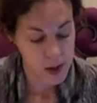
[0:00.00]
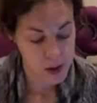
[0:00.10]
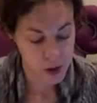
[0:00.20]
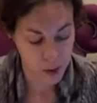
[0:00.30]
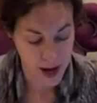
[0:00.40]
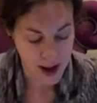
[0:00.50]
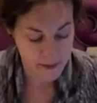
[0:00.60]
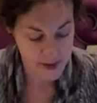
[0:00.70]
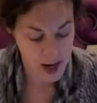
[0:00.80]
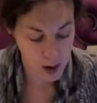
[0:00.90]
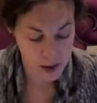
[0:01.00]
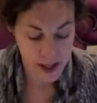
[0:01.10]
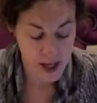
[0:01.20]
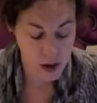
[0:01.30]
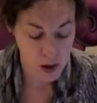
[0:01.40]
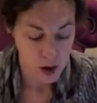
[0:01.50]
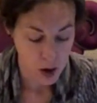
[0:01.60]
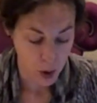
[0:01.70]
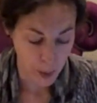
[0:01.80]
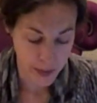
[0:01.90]
So half an hour later,
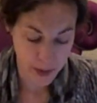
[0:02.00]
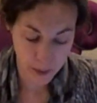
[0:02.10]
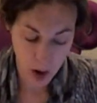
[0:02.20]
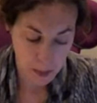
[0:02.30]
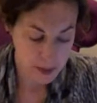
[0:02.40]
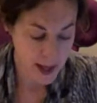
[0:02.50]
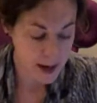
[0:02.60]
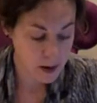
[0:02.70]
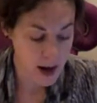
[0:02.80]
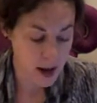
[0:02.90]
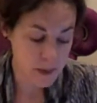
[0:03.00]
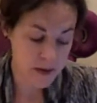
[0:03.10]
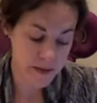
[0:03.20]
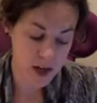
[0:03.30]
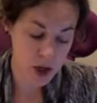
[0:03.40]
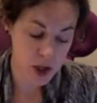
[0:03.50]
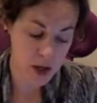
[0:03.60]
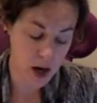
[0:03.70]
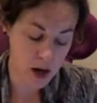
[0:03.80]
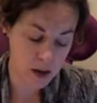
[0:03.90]
when the rope ladder had been finished and
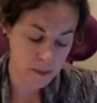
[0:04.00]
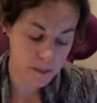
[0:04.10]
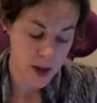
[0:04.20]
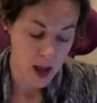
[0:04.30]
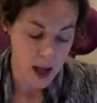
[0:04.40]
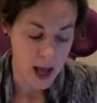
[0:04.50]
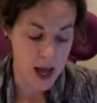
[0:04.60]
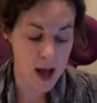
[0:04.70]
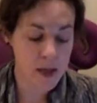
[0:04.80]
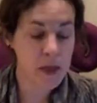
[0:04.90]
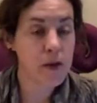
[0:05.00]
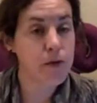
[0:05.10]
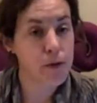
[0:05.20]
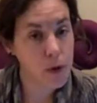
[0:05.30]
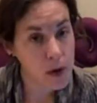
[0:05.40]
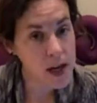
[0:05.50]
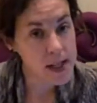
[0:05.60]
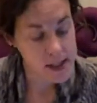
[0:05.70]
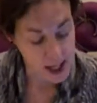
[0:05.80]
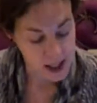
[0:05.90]
hung, and the
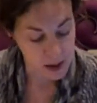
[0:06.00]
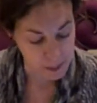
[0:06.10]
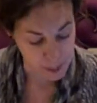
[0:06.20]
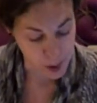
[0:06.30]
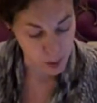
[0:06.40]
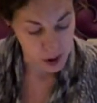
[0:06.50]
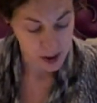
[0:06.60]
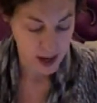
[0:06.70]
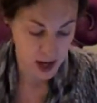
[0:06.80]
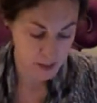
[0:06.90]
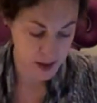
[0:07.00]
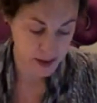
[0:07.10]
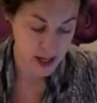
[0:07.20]
42nd boot had been